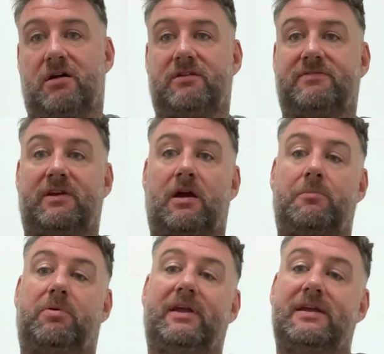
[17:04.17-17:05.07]
of this video,
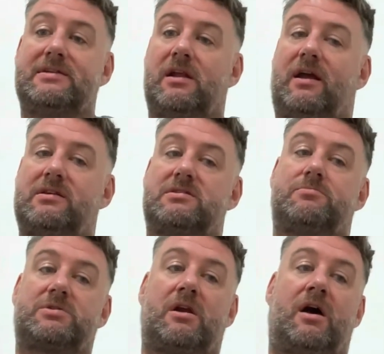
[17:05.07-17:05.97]
please like and
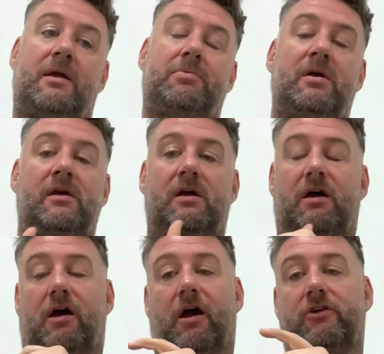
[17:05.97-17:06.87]
subscribe.
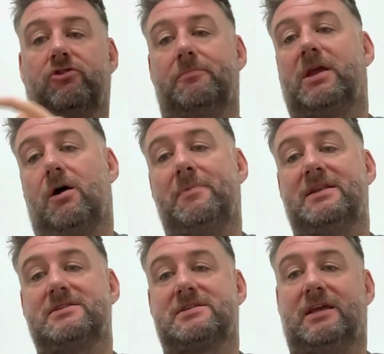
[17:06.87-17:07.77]
Drop me
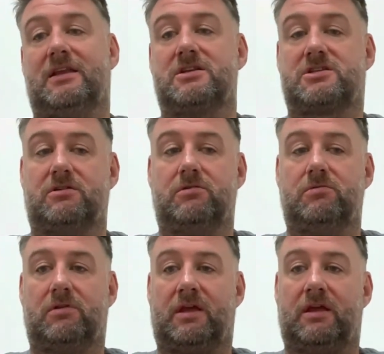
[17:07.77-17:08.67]
comments
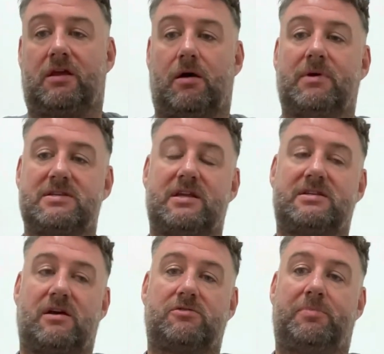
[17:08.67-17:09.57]
into the comments
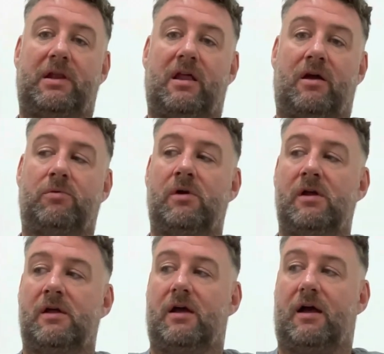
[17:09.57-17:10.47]
details below
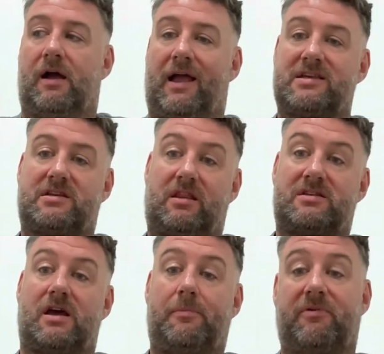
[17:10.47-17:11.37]
as to the
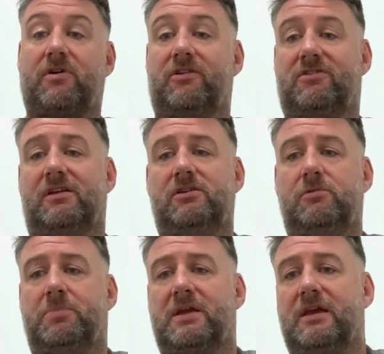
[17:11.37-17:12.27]
type of content
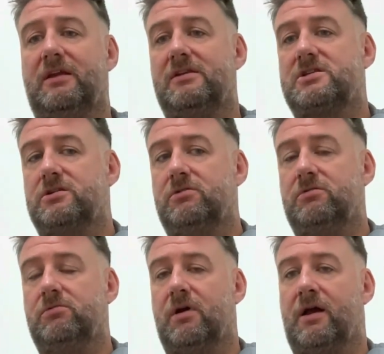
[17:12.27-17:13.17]
you'd be keen
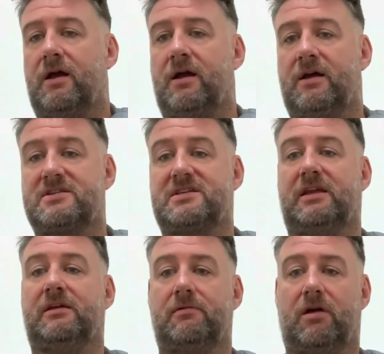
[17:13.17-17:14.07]
to
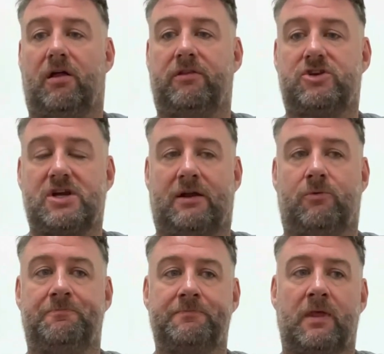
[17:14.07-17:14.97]
see on the
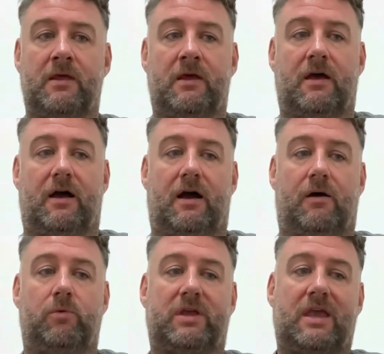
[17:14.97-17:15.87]
channel.
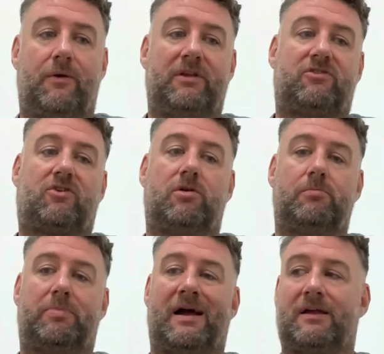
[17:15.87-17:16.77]
We're going to
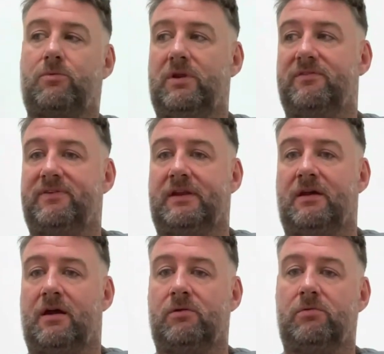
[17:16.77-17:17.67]
come back with a
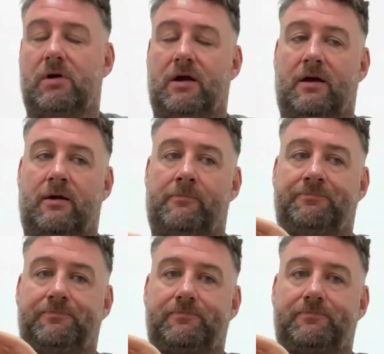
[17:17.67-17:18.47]
video